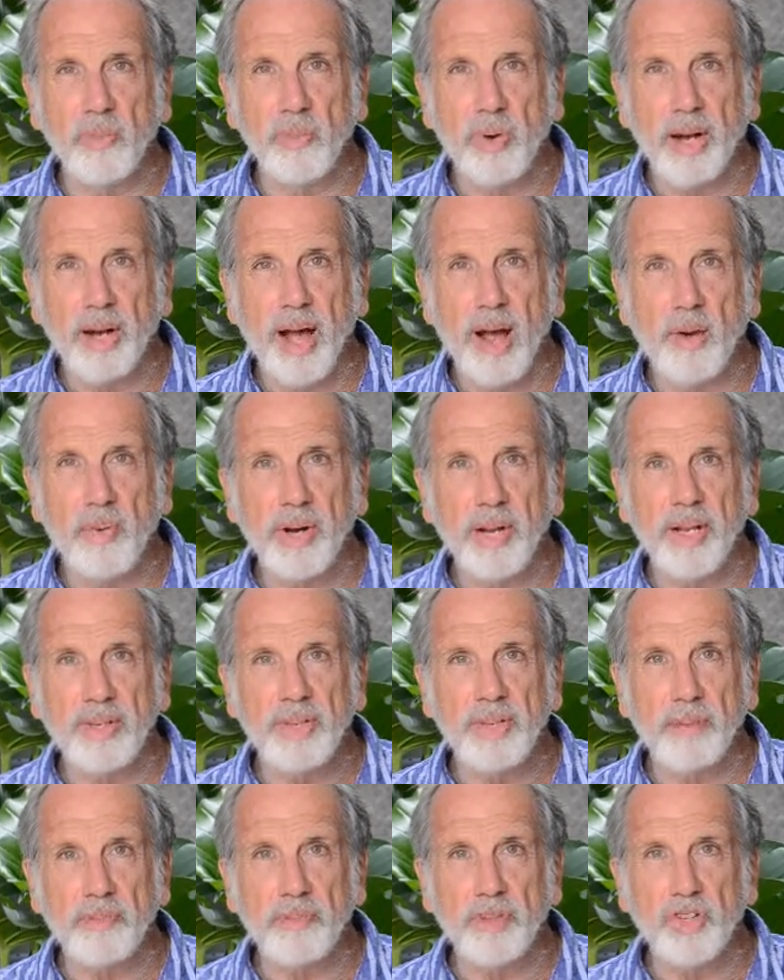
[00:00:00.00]
when I would
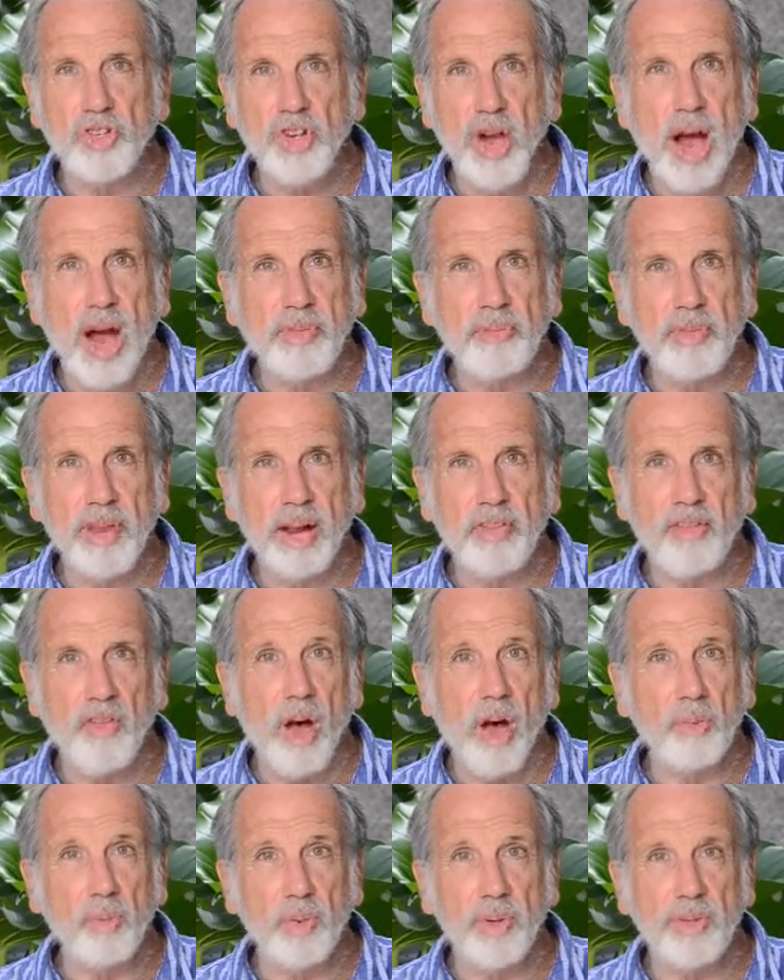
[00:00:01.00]
accept a job that I
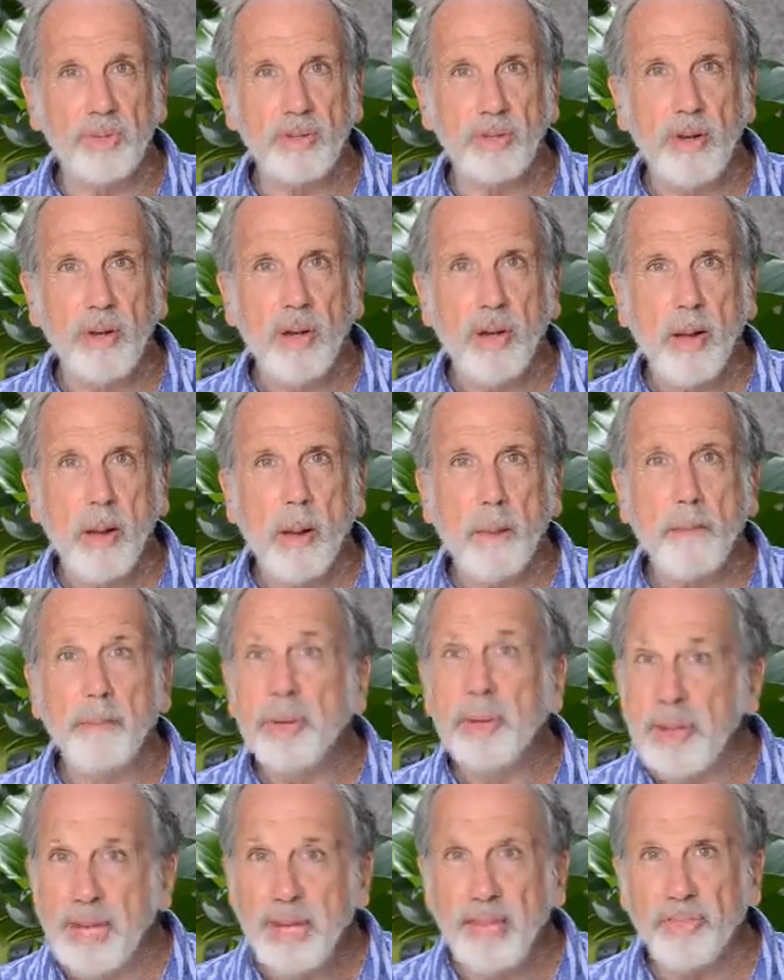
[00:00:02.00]
thought was
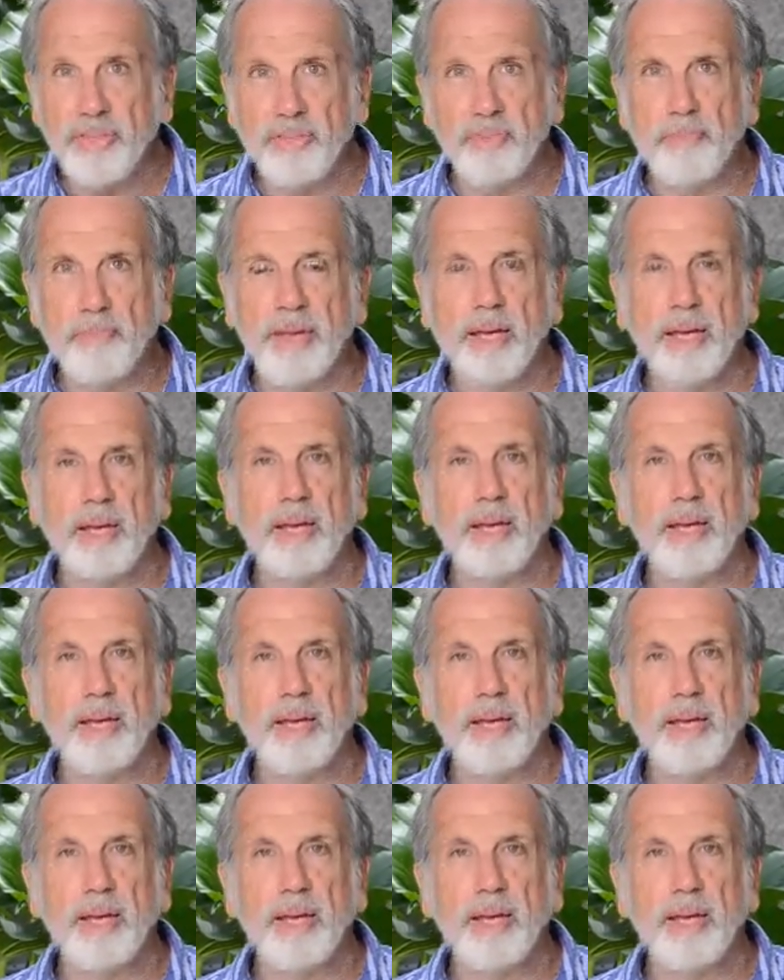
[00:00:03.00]
beneath me.